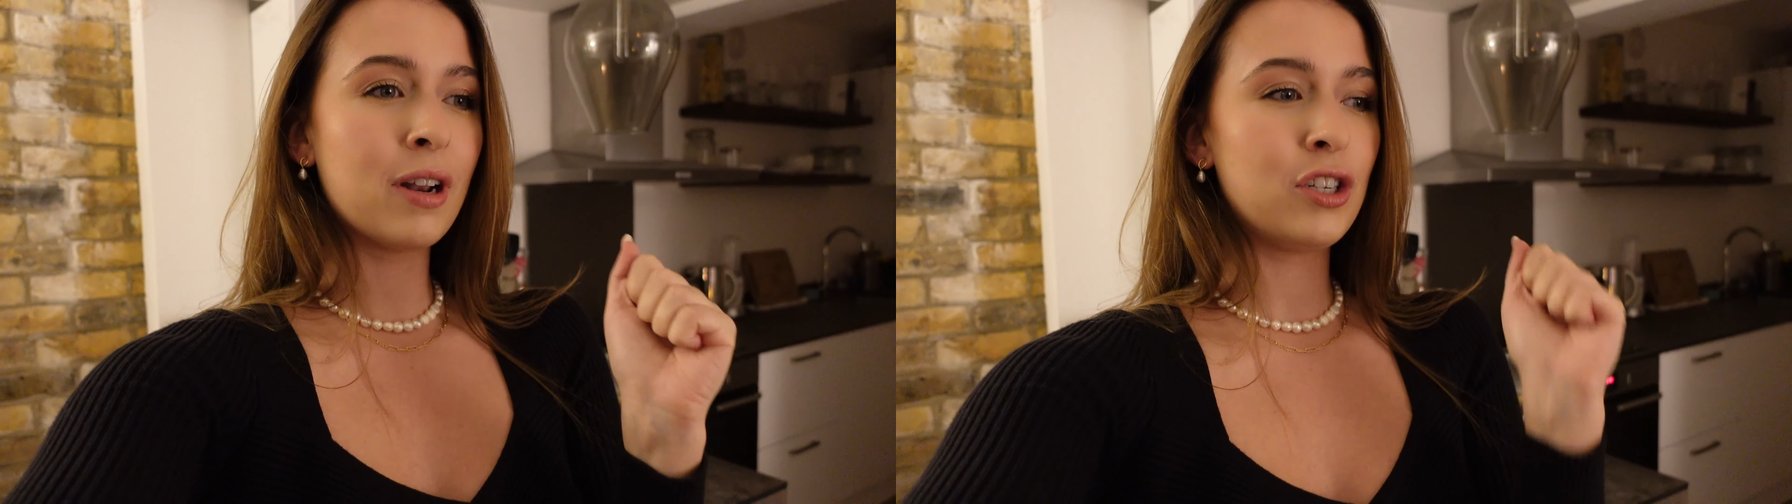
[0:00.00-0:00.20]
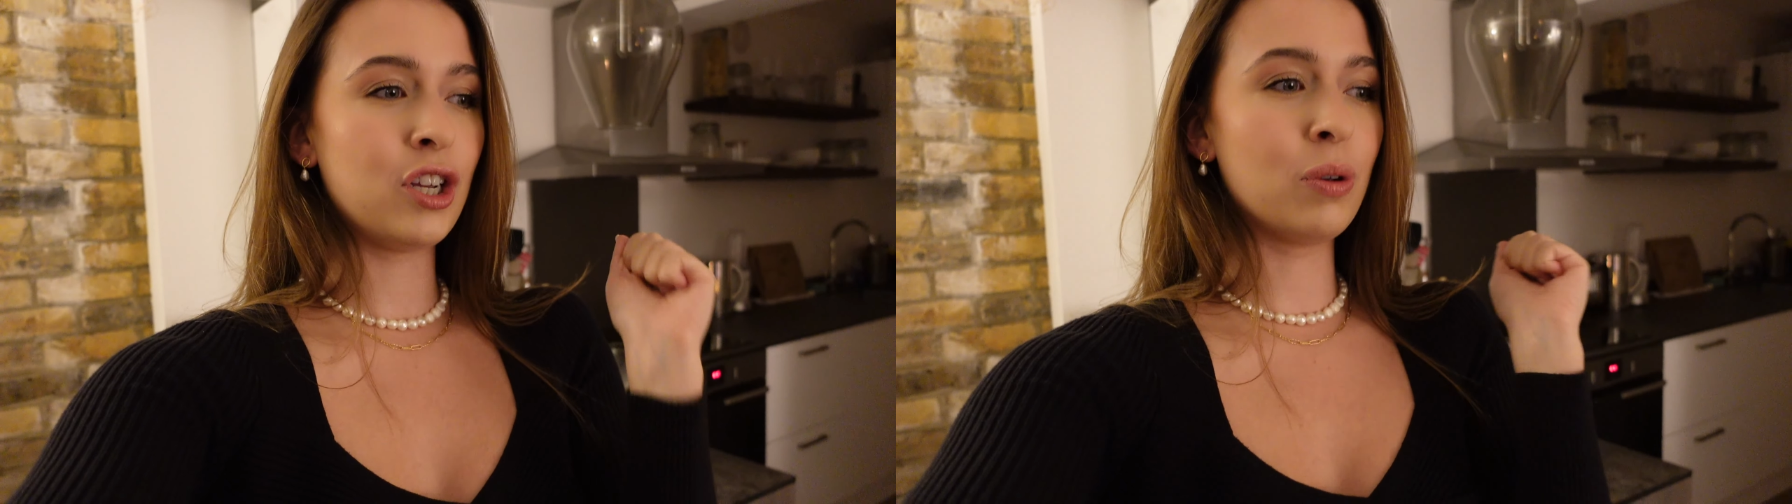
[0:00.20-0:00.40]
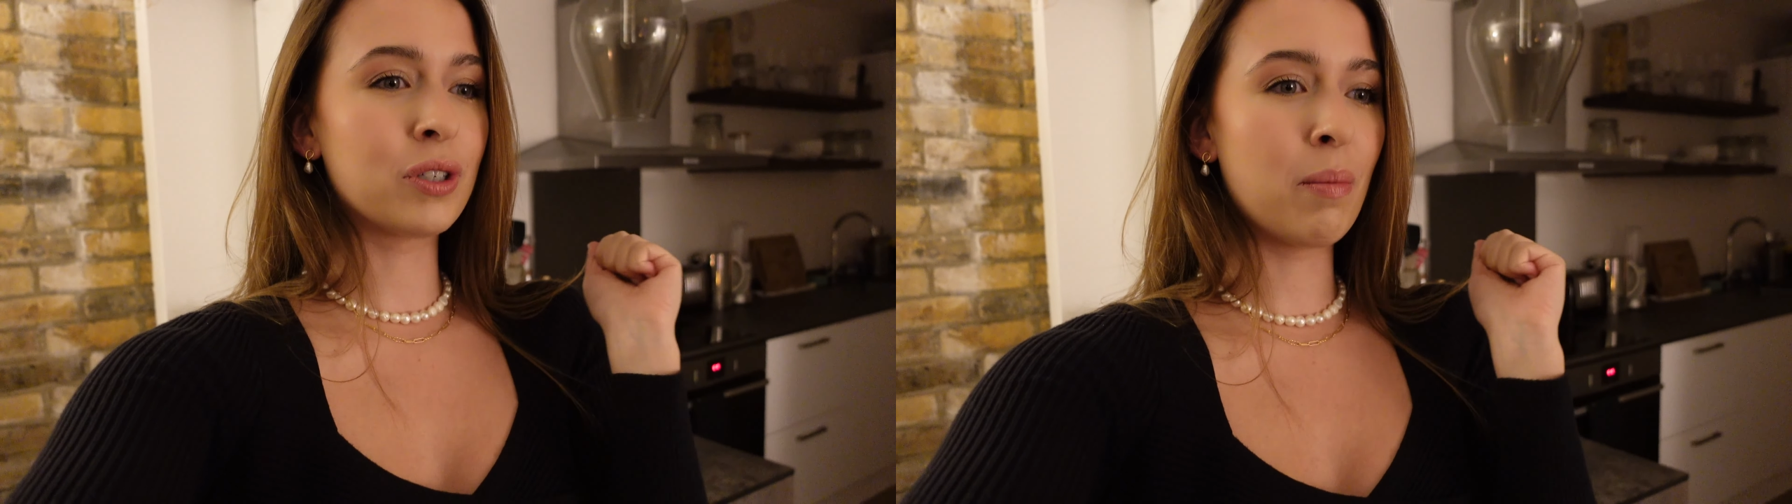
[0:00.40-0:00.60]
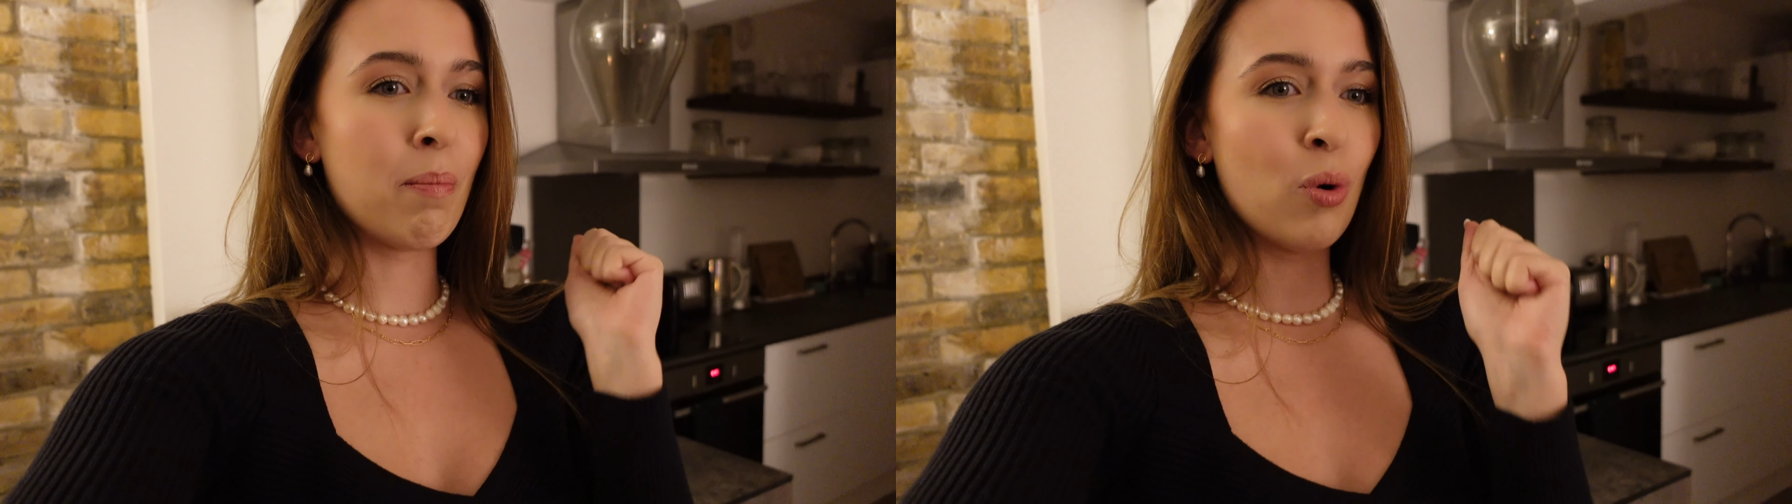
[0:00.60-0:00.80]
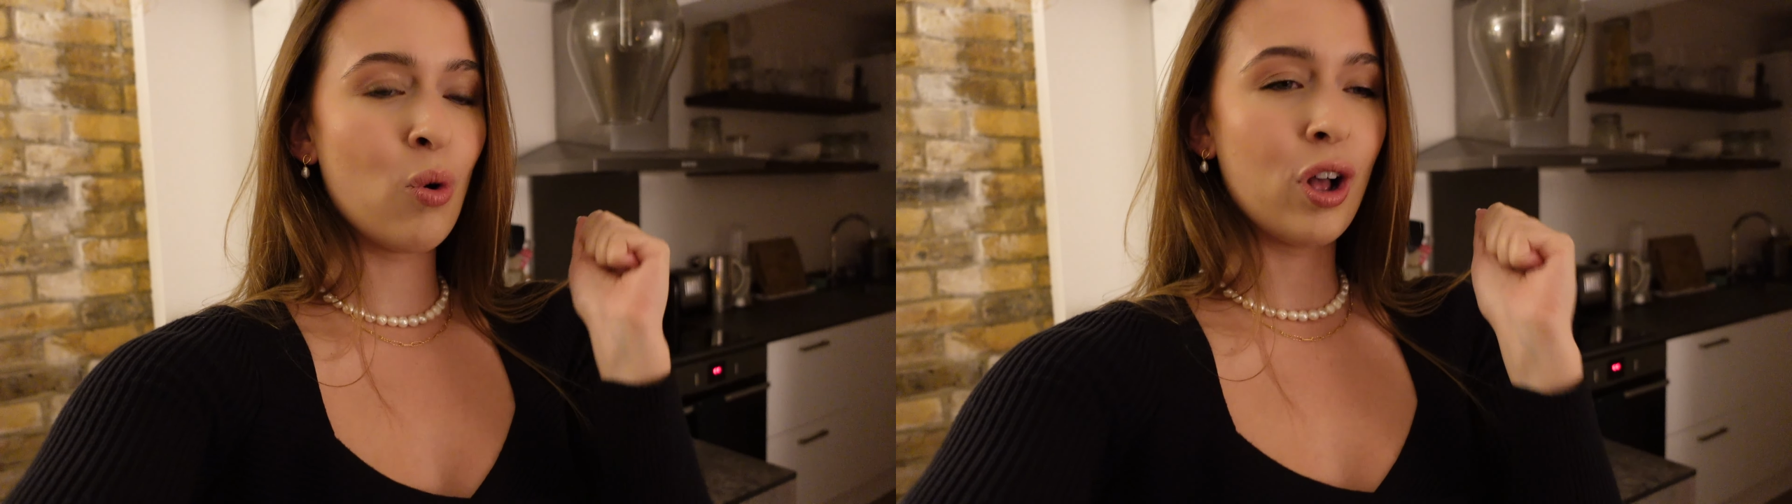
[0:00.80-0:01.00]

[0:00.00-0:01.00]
gonna do some more